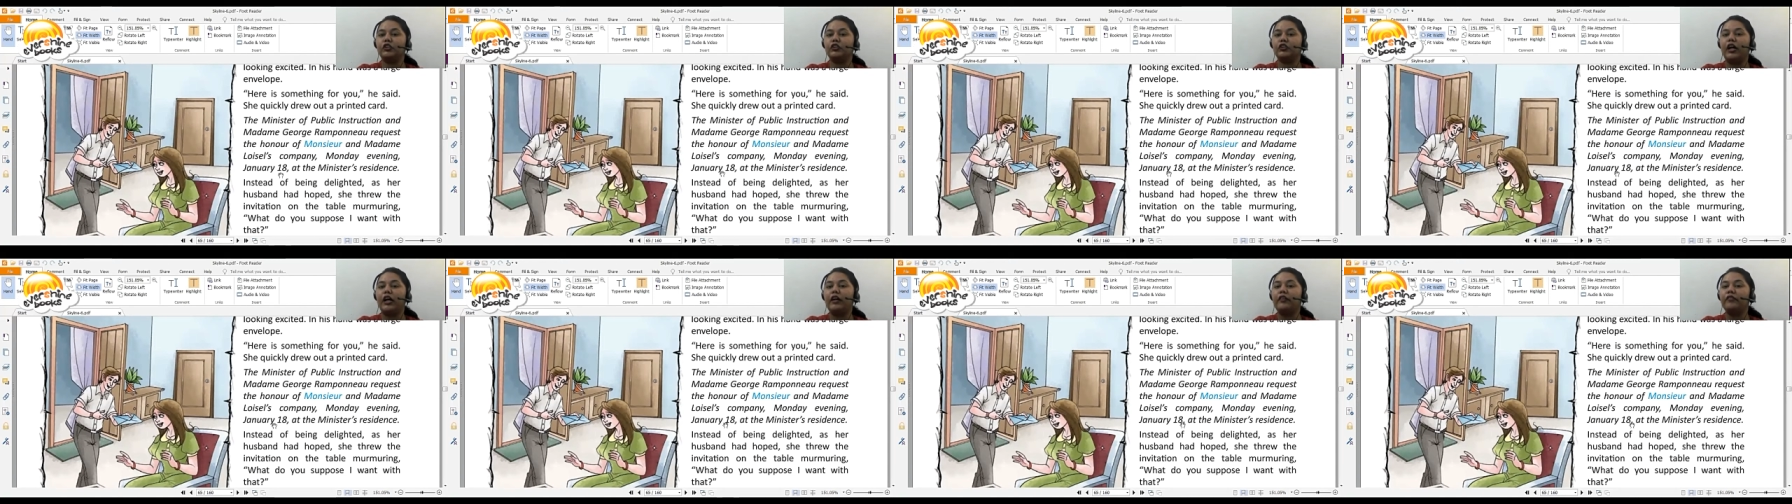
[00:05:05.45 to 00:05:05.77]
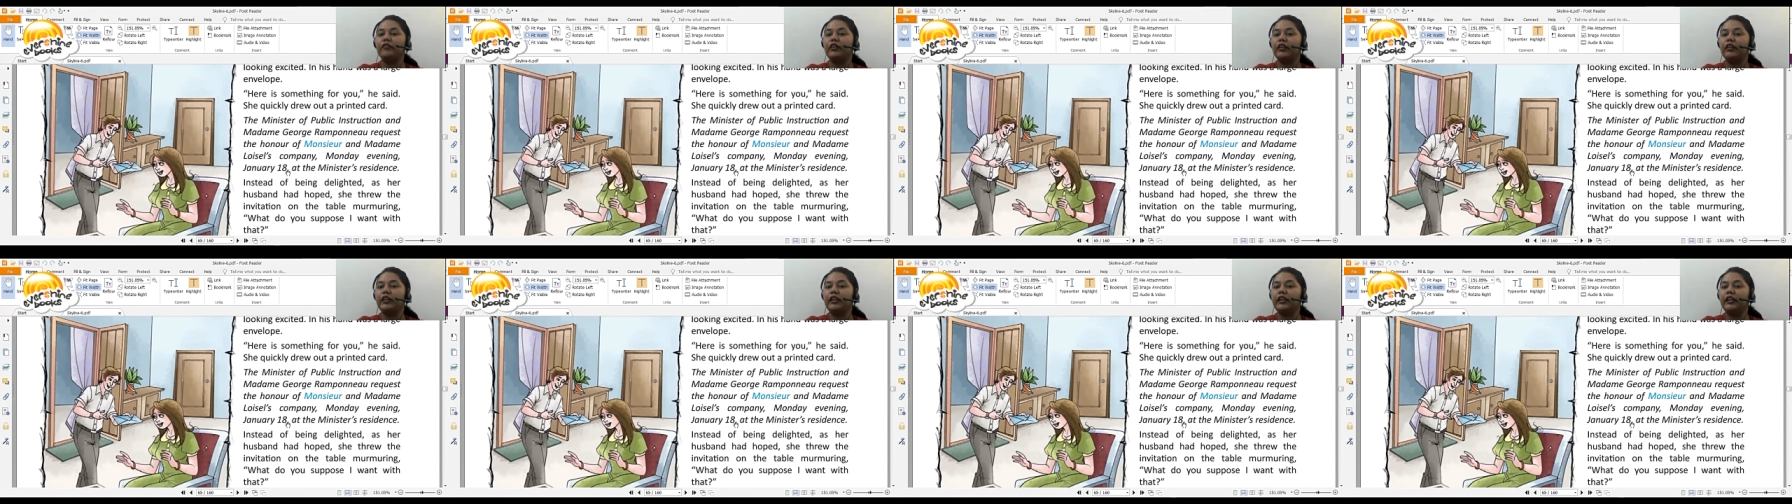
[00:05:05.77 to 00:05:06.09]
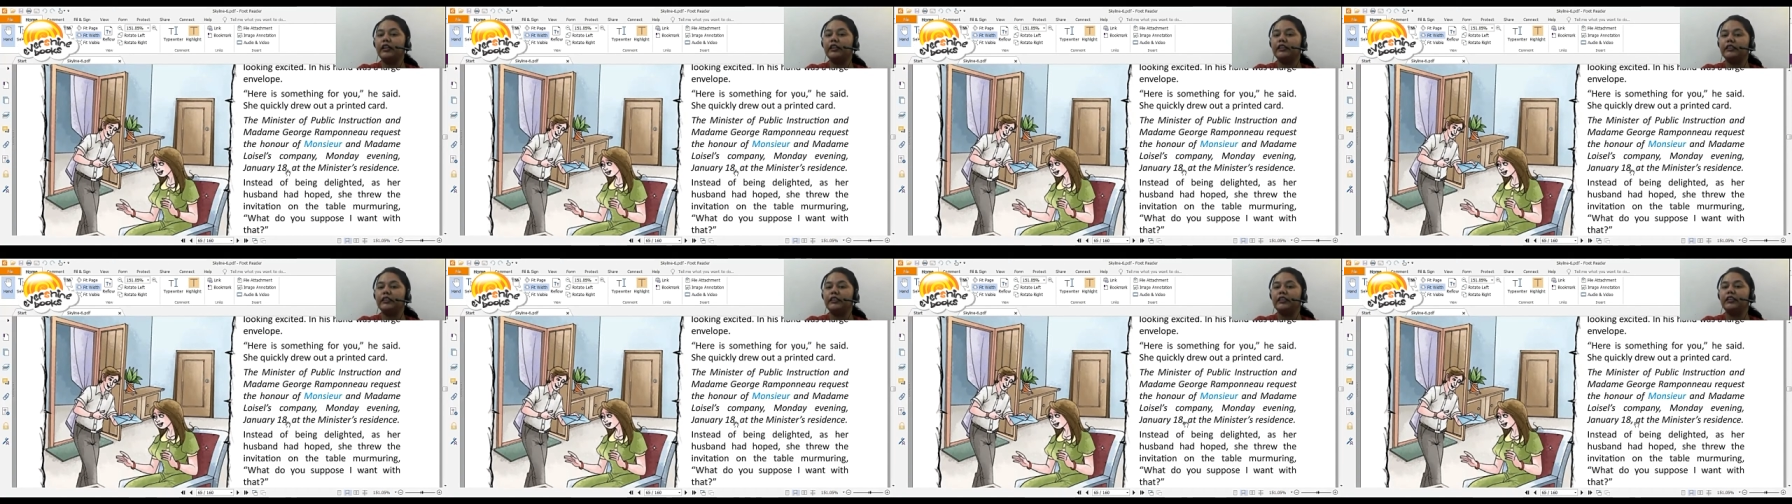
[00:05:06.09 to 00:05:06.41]
January
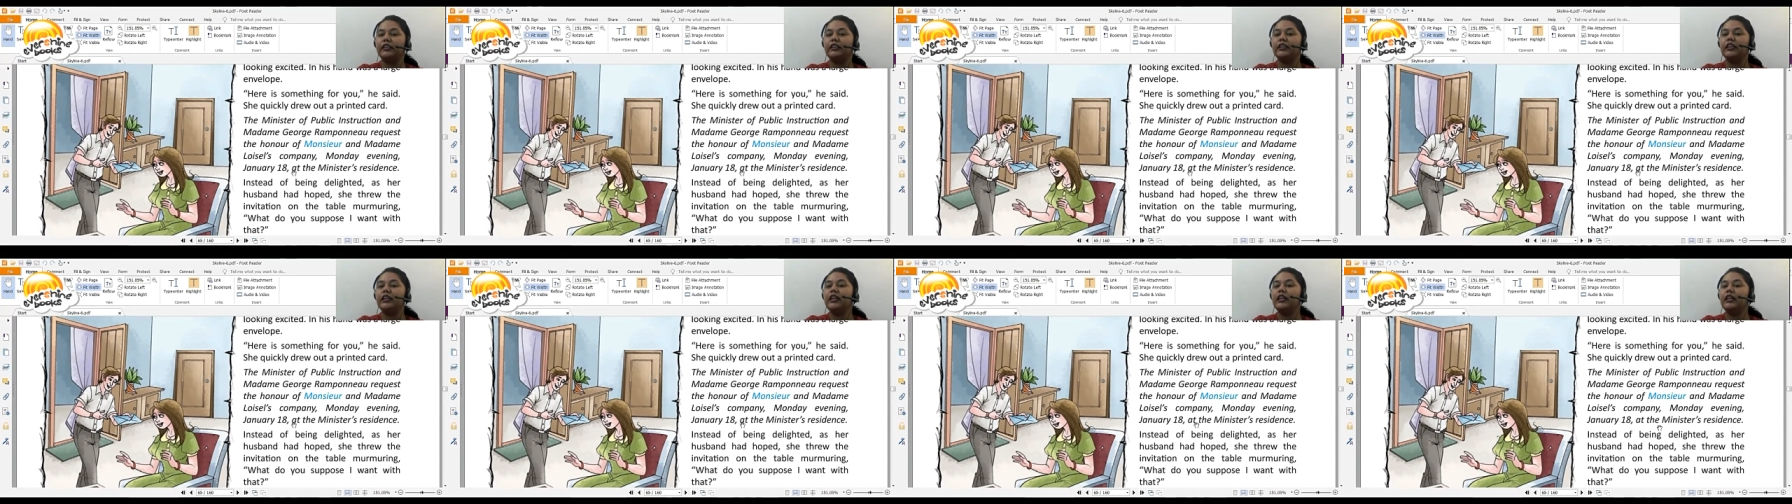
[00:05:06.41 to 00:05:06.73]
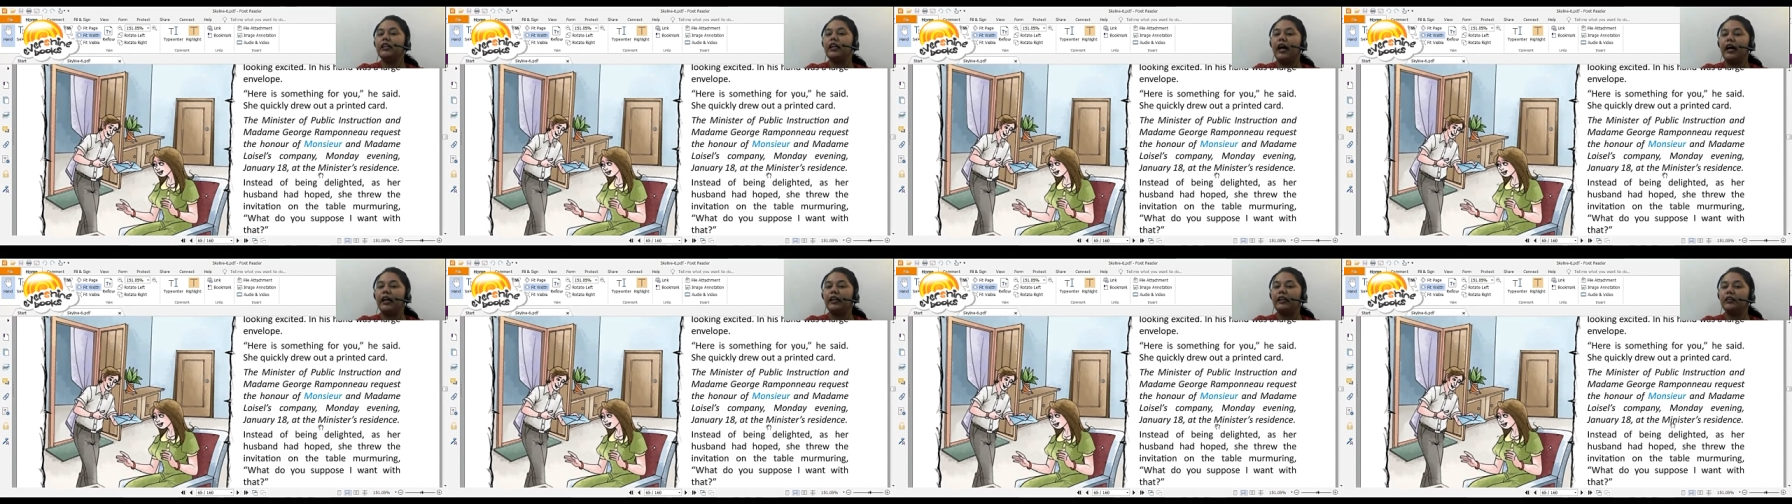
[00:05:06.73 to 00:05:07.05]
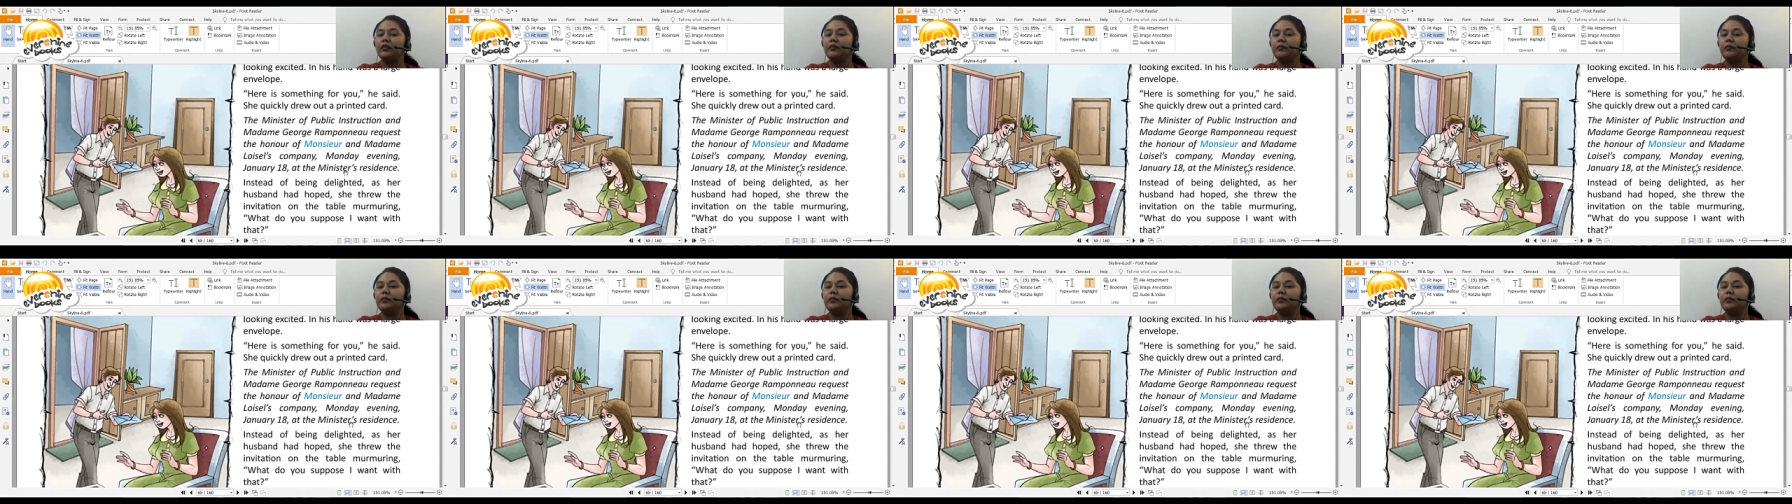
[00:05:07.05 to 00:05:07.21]
18, at the